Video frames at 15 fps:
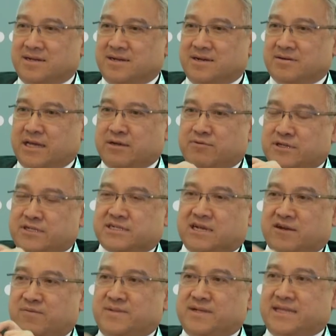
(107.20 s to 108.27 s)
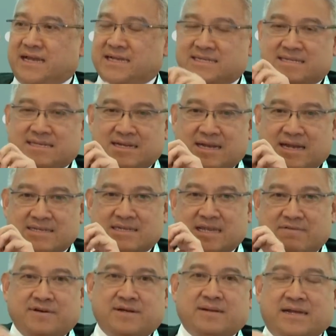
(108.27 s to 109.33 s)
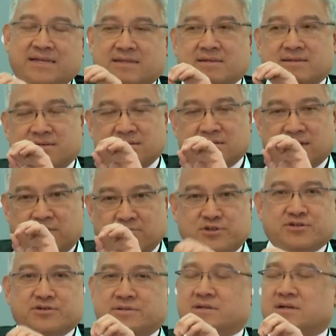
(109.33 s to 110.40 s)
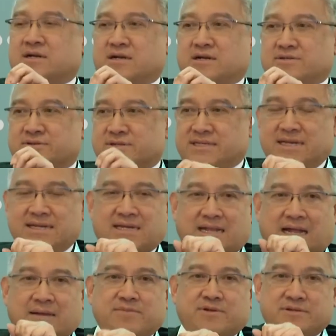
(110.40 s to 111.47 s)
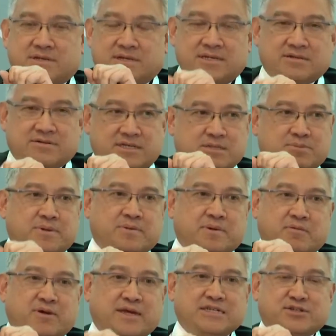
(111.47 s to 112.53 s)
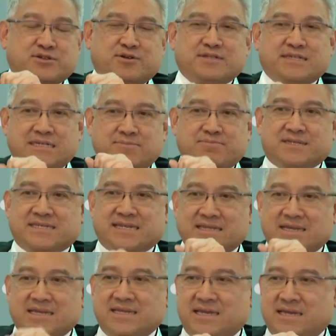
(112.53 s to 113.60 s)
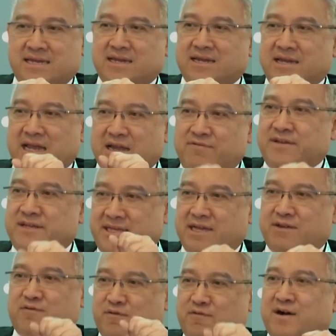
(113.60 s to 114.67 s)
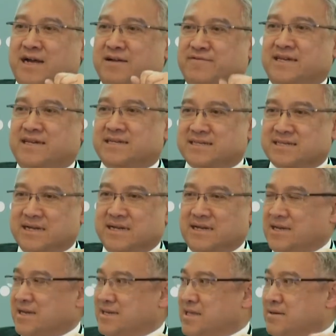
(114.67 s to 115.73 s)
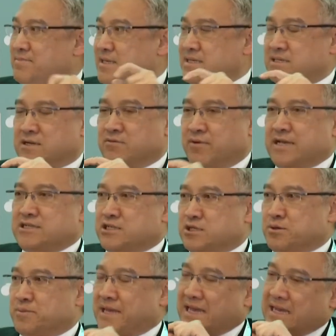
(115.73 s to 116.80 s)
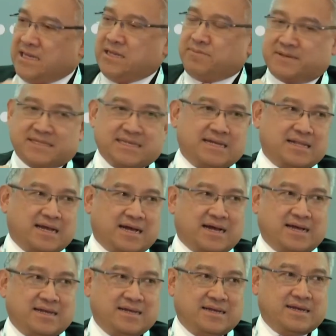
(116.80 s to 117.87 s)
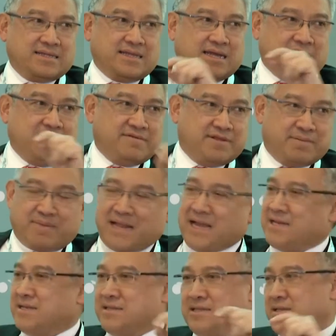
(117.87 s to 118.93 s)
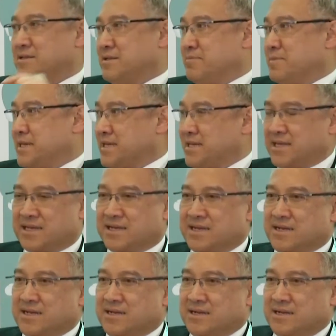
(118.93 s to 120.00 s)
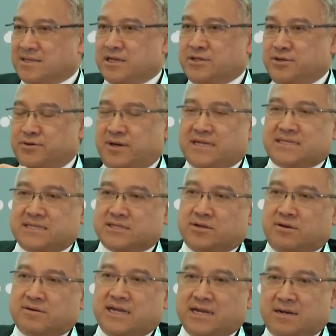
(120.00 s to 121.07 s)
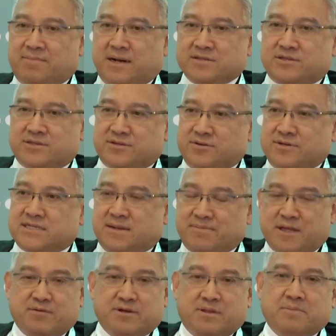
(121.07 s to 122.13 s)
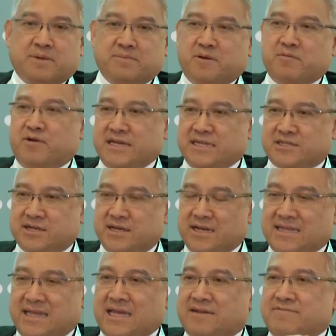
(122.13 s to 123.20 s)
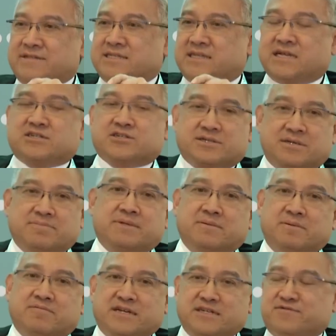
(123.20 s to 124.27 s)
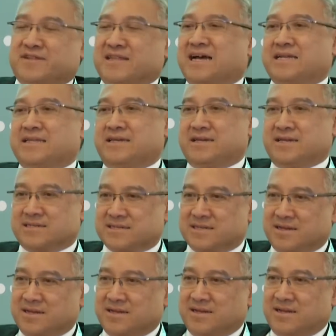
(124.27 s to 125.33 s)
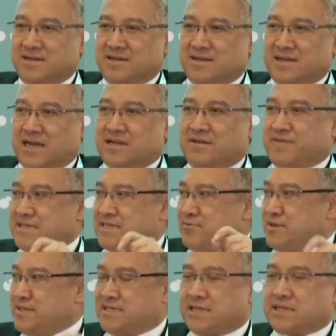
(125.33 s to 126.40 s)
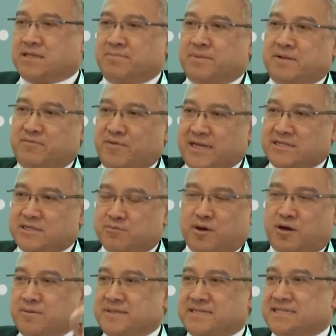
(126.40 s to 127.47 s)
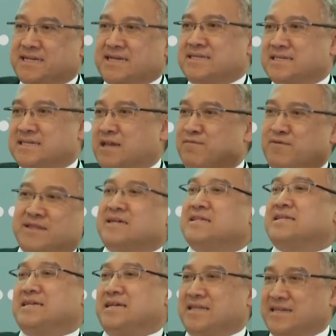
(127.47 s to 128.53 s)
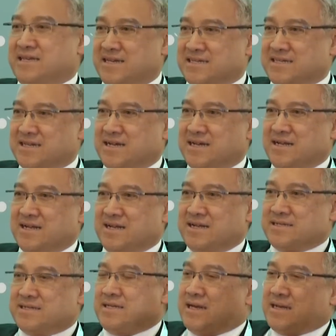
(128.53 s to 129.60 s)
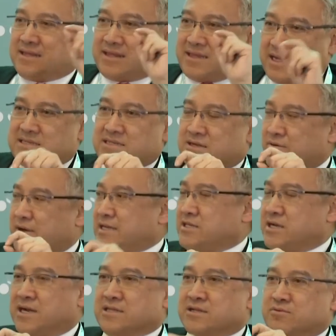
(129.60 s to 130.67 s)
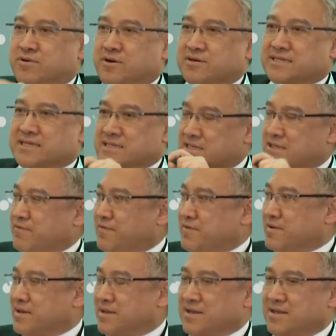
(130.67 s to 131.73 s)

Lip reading: Okay, which government has ever had the gumption to say that I'm going to increase minimum wage 13% a year, every year for 5 years? That means the wages will be 80% higher at the end of the plan than in the beginning. The US is talking about doing something with the minimum wage. They haven't touched the minimum wage for 9 years. And if they reset the minimum wage, they'll probably stay the same for another 10 years. See, that's the way China works, that's different.